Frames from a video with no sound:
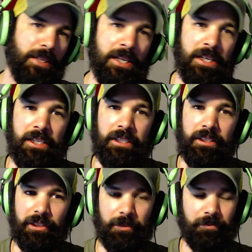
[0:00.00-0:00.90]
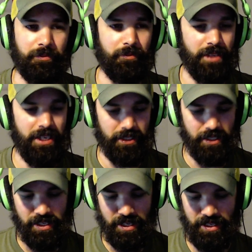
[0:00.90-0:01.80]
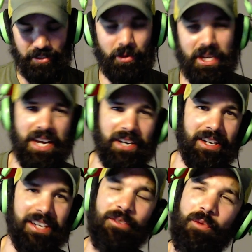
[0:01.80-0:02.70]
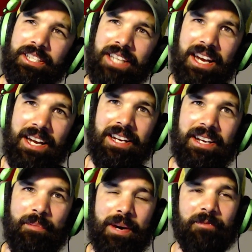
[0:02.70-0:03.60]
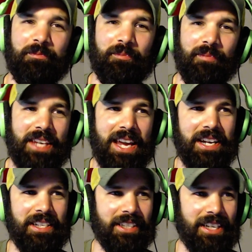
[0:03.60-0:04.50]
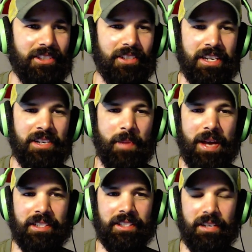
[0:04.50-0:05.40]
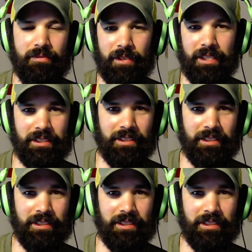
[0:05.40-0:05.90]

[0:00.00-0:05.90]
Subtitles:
So yeah. So Canada Day. What is Canada Day about? Canada's like Independence Day for us.